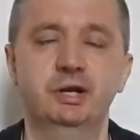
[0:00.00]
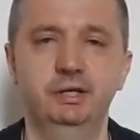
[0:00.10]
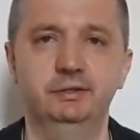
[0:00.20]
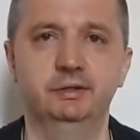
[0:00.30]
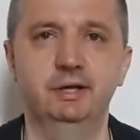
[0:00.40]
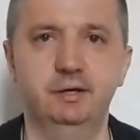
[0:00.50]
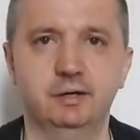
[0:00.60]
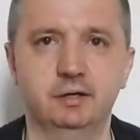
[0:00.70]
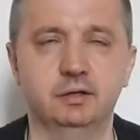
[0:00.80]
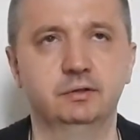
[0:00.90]
3
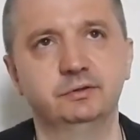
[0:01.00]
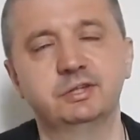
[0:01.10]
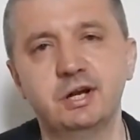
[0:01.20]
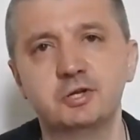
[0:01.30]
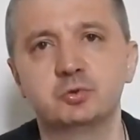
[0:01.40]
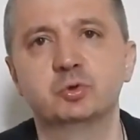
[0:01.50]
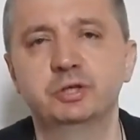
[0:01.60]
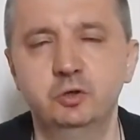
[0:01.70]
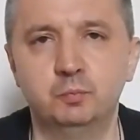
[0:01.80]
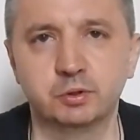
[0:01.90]
weeks later,
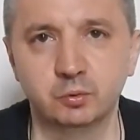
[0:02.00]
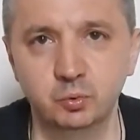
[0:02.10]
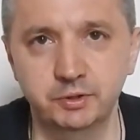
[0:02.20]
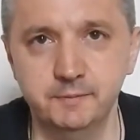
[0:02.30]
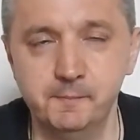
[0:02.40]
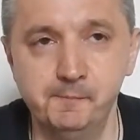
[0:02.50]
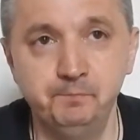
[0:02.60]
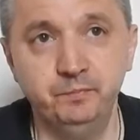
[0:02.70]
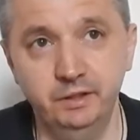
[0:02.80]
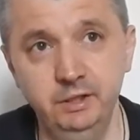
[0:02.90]
after I had
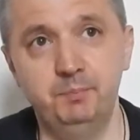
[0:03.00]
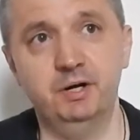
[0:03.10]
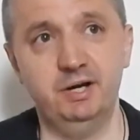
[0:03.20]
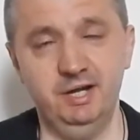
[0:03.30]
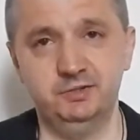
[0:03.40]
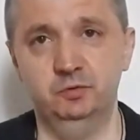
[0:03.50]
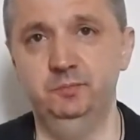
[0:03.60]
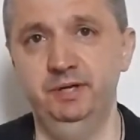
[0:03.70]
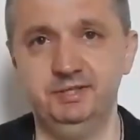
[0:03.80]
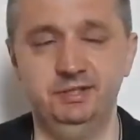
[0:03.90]
been jailed,
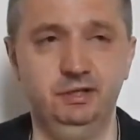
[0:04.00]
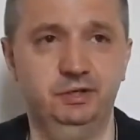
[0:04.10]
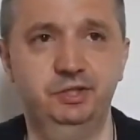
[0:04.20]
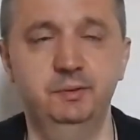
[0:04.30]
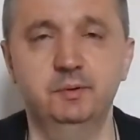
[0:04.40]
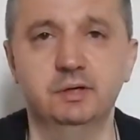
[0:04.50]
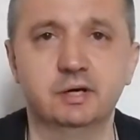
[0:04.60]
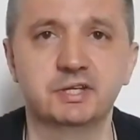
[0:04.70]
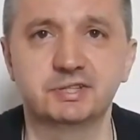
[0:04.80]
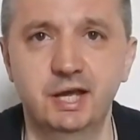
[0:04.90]
I was taken
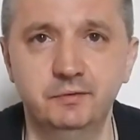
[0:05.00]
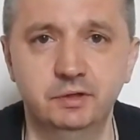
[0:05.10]
somewhere.